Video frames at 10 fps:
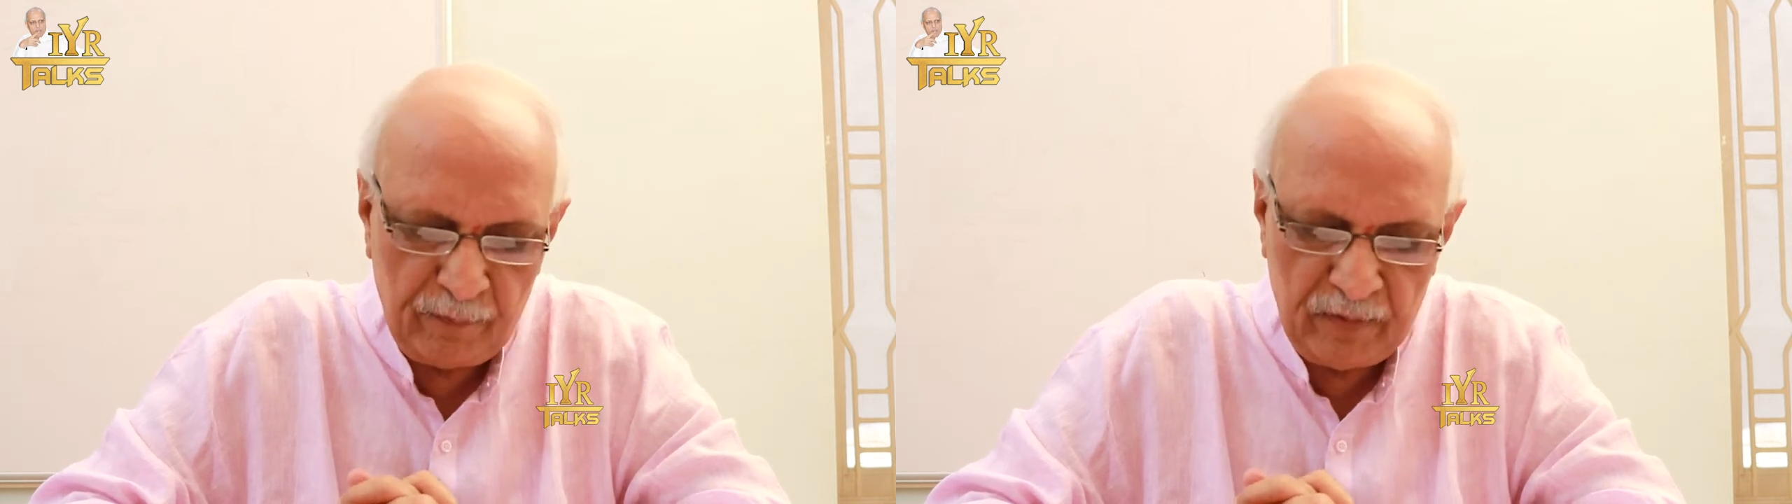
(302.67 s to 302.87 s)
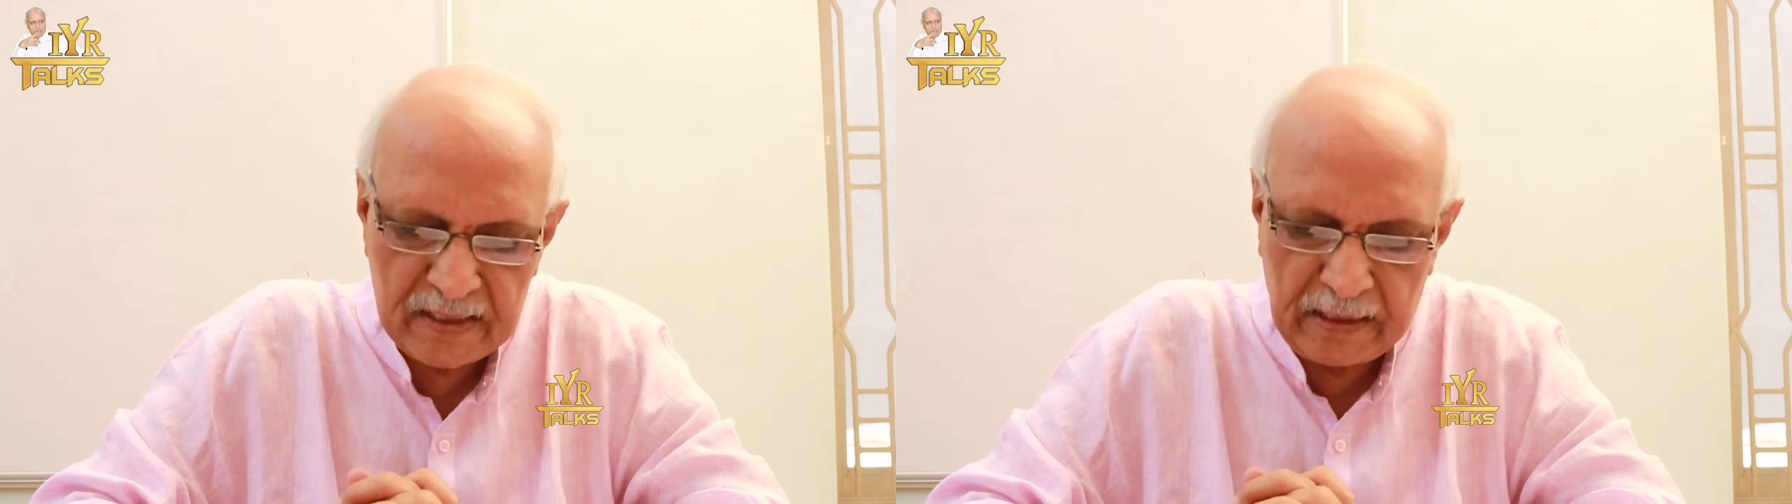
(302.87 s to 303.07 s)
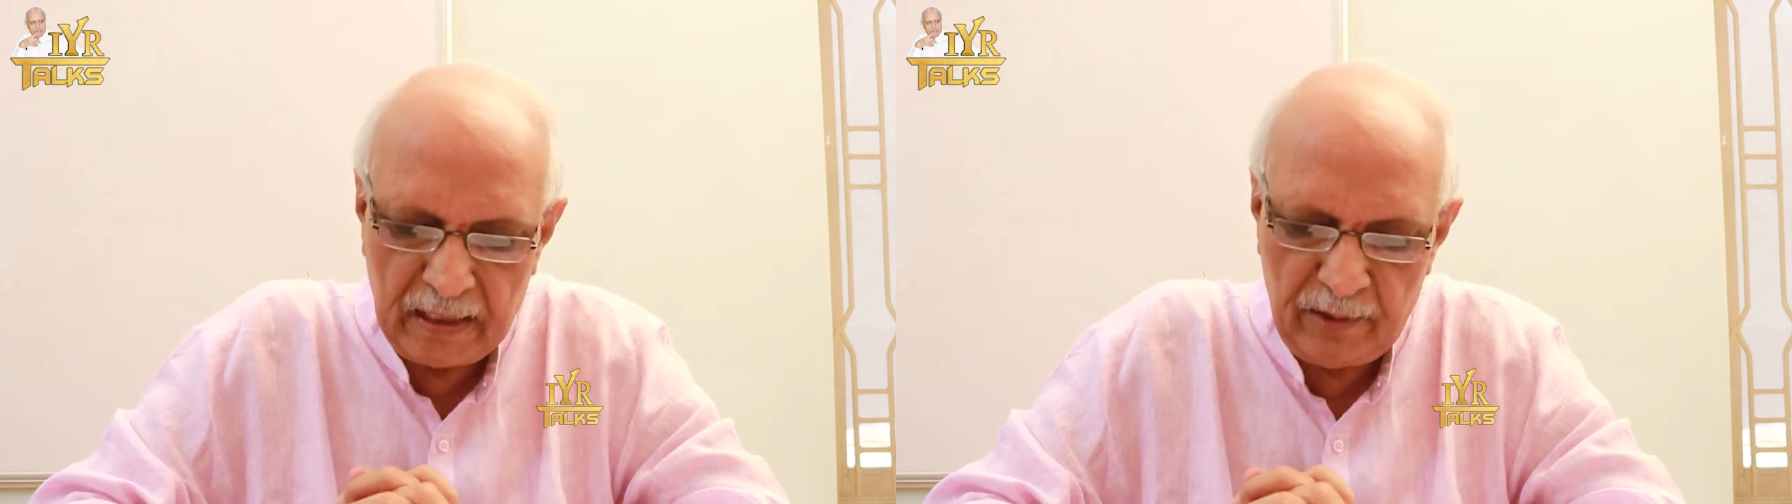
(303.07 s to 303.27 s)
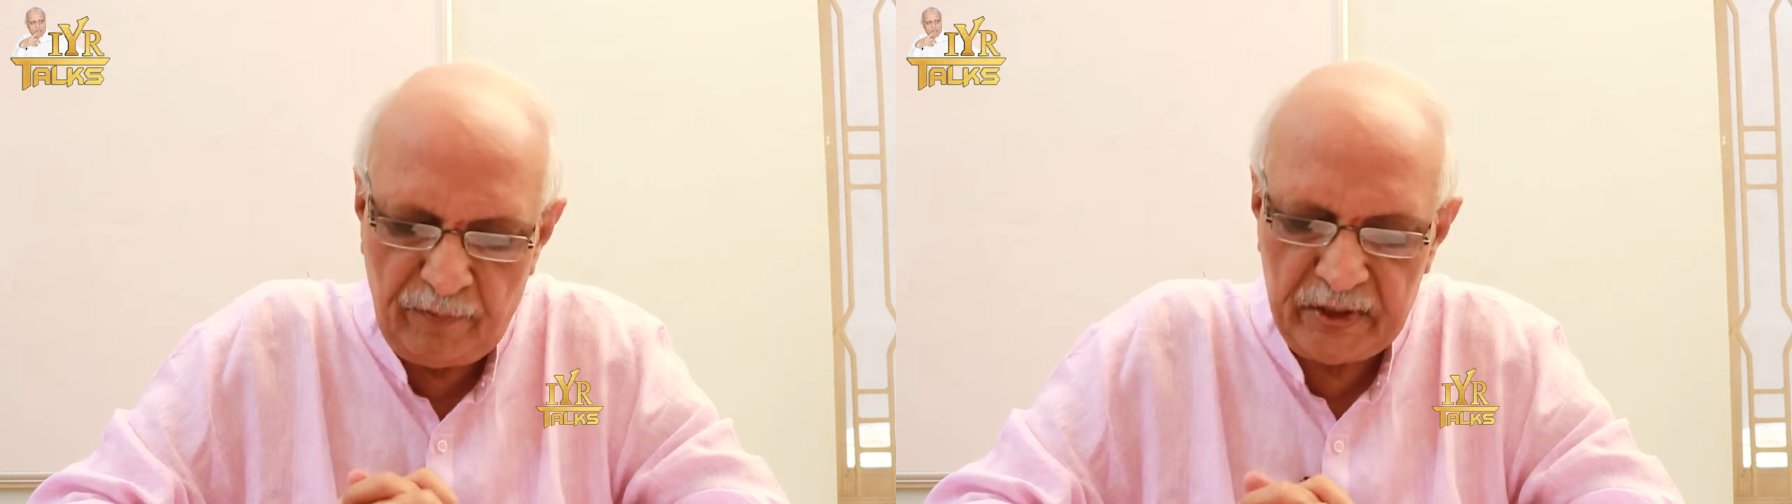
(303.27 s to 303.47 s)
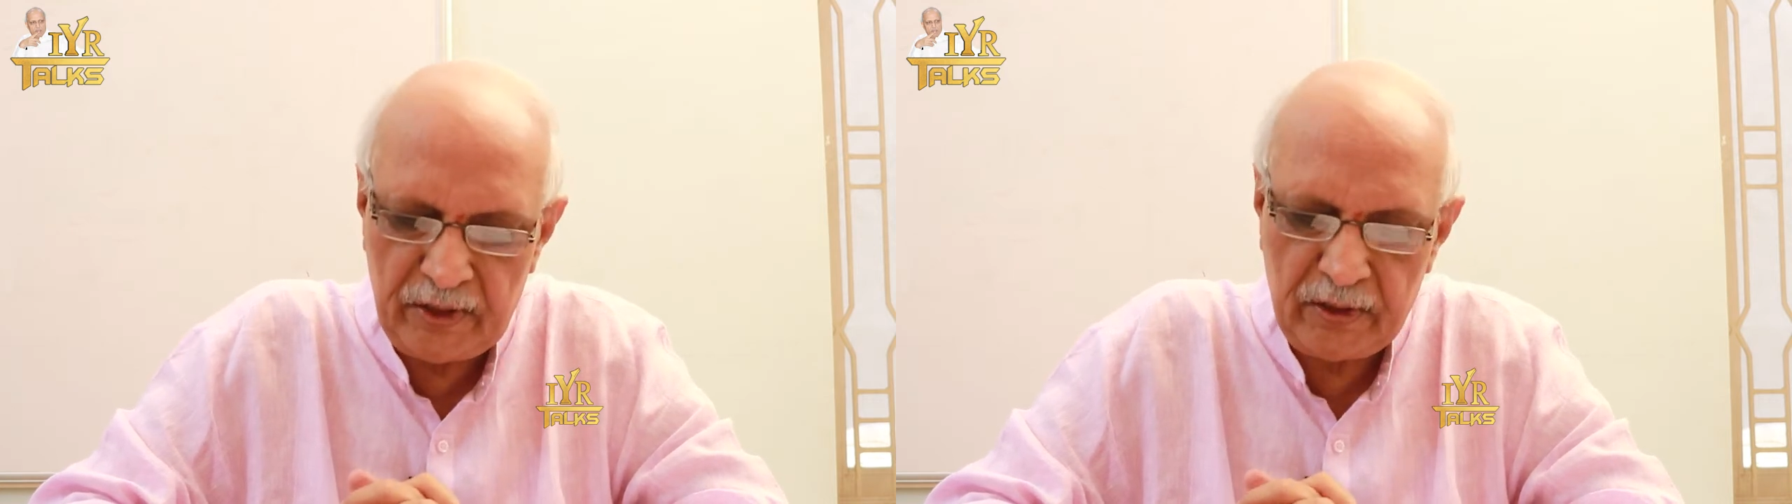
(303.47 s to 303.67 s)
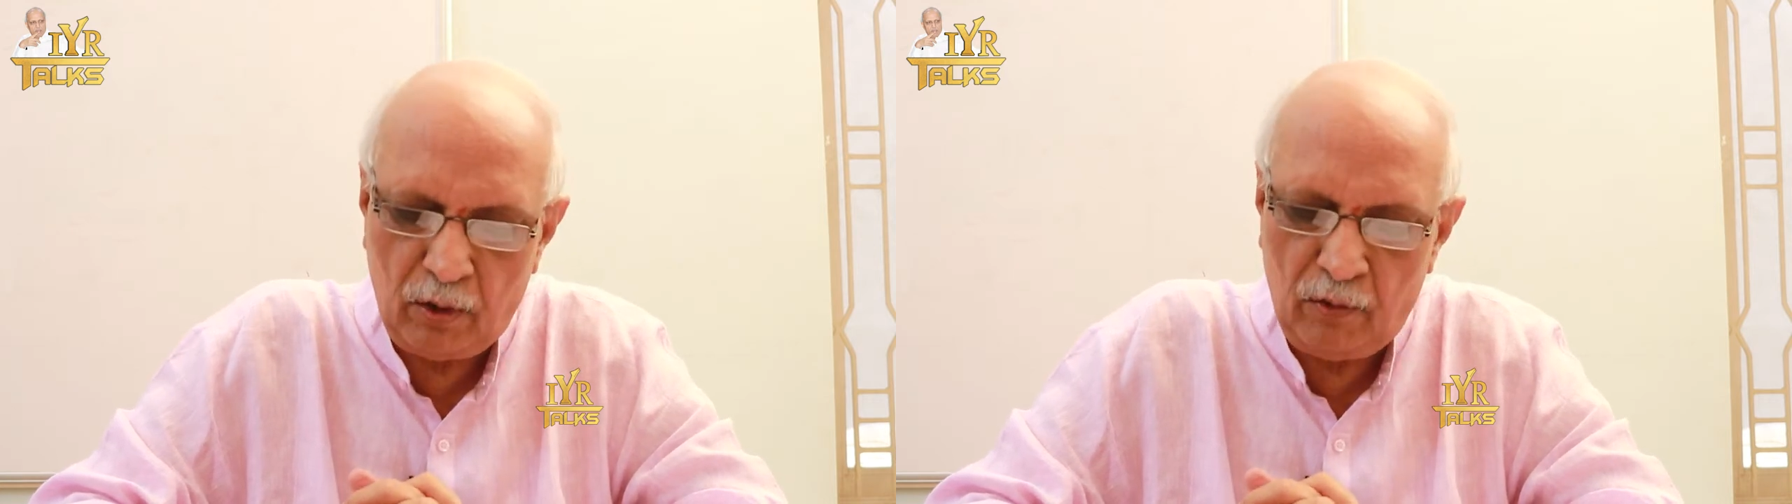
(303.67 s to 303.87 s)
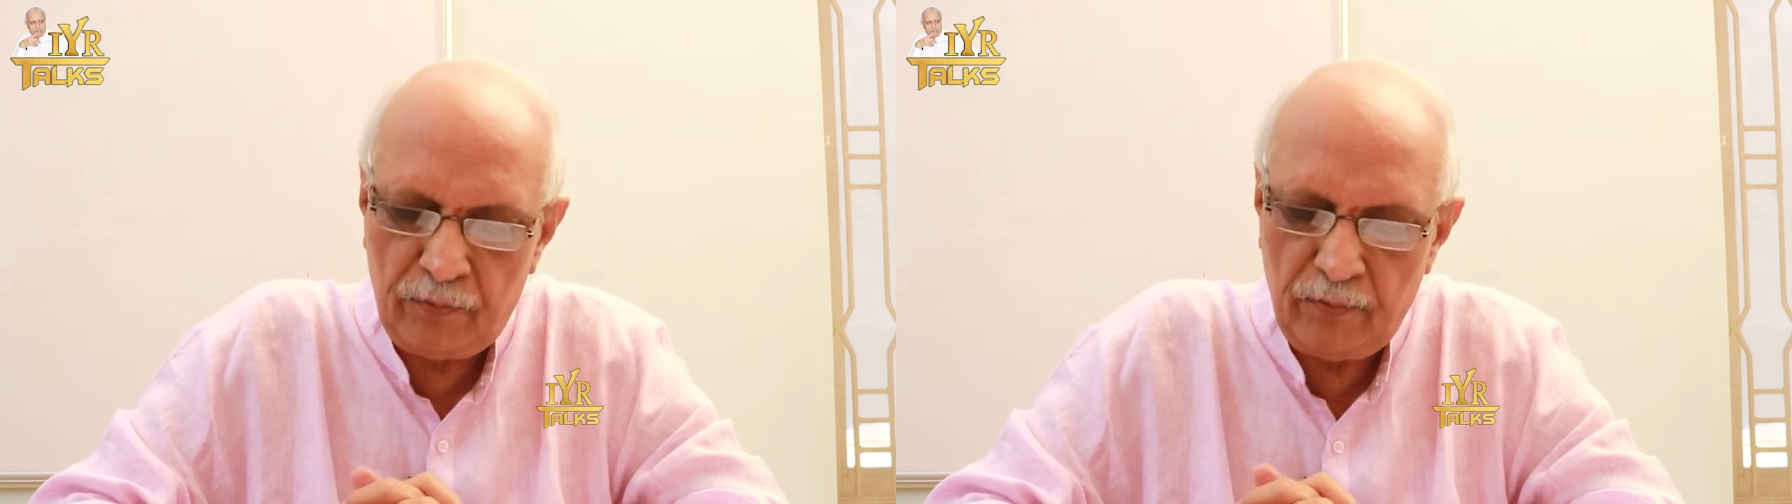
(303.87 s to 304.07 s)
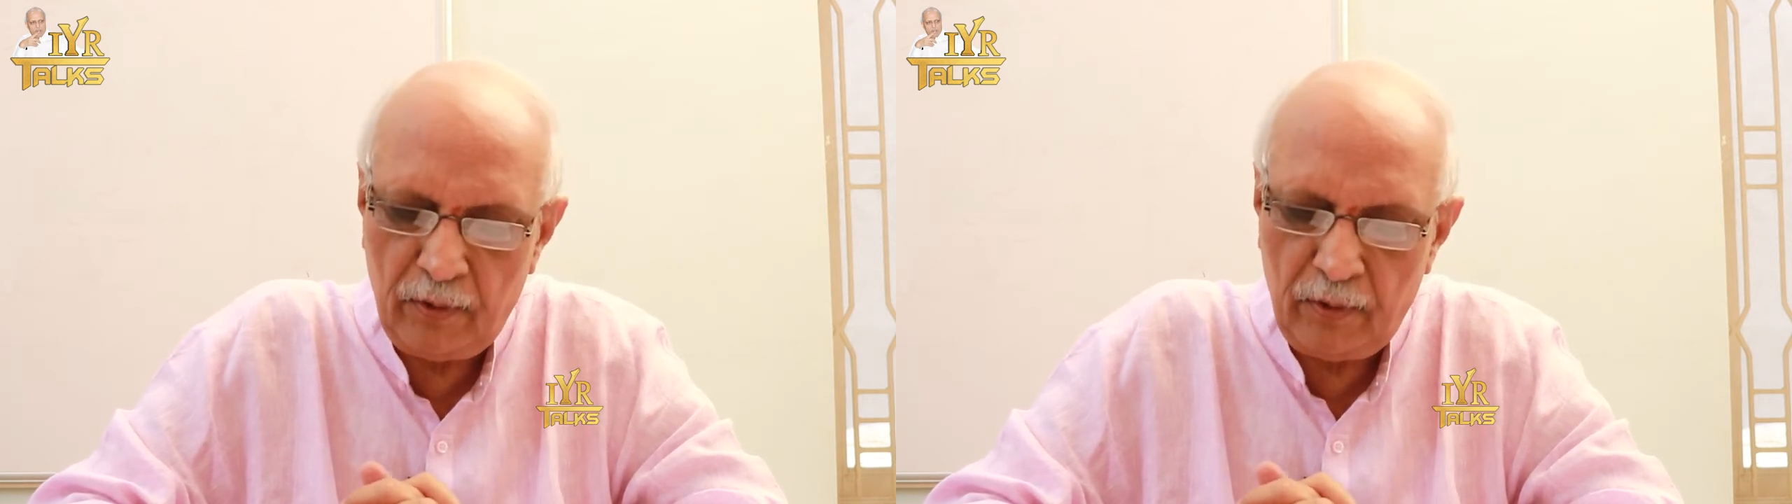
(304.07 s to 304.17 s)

a fiscal deficit of